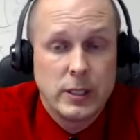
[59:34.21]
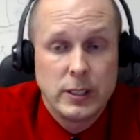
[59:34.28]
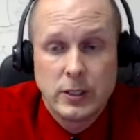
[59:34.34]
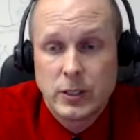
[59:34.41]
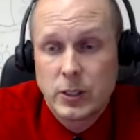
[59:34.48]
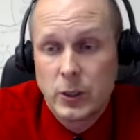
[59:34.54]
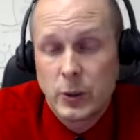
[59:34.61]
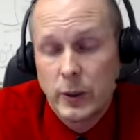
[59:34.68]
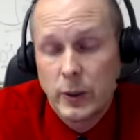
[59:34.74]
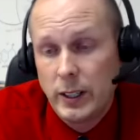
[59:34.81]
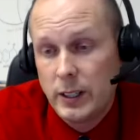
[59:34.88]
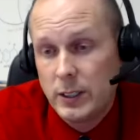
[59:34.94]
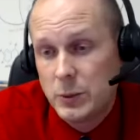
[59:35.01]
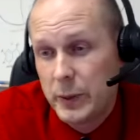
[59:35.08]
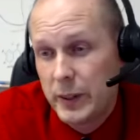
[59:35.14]
And so
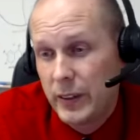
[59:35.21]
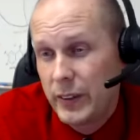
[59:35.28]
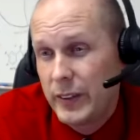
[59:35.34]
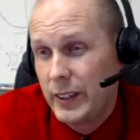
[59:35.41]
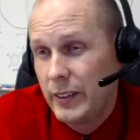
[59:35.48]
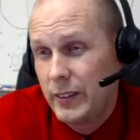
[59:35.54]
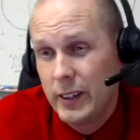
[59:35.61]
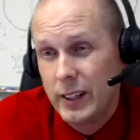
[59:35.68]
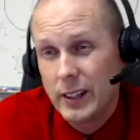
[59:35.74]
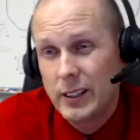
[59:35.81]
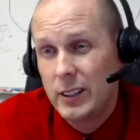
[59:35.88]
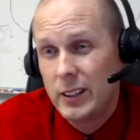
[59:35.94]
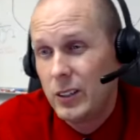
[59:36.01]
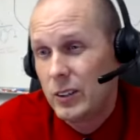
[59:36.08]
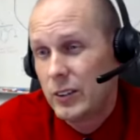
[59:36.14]
he's been
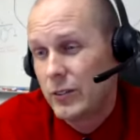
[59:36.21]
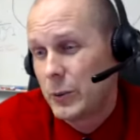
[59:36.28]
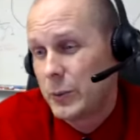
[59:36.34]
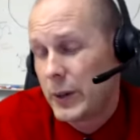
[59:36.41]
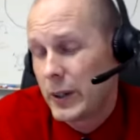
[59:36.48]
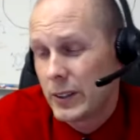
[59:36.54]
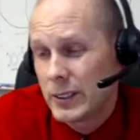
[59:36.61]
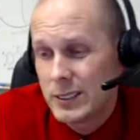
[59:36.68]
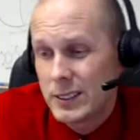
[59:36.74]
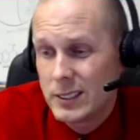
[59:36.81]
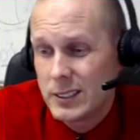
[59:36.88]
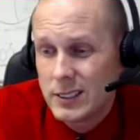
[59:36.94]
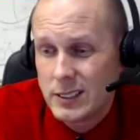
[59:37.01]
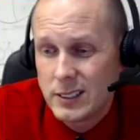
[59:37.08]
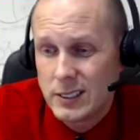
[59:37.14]
theoretically cured for
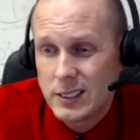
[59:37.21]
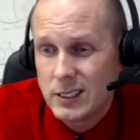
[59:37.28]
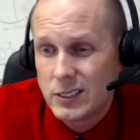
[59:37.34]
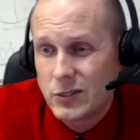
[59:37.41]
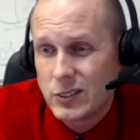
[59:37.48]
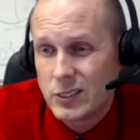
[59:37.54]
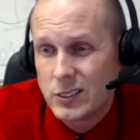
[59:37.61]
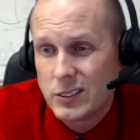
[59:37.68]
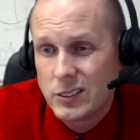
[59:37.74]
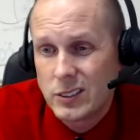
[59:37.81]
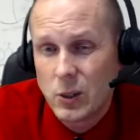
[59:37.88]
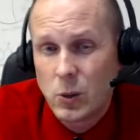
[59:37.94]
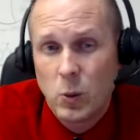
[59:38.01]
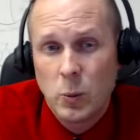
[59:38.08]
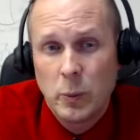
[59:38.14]
Parkinson's disease for
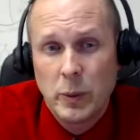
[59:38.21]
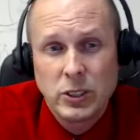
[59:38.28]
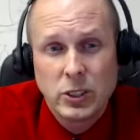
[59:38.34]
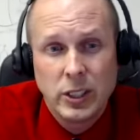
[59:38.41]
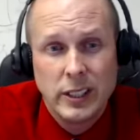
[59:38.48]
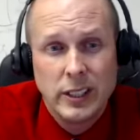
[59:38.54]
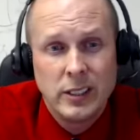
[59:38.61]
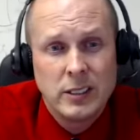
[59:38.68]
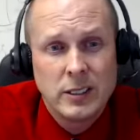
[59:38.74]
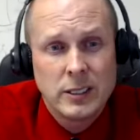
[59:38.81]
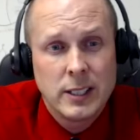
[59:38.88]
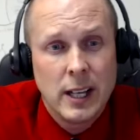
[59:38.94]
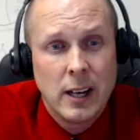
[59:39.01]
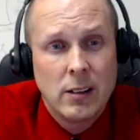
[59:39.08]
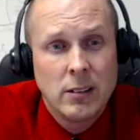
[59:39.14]
a whole bunch of years
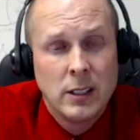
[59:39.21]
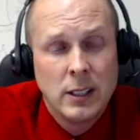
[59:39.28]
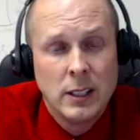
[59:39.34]
now,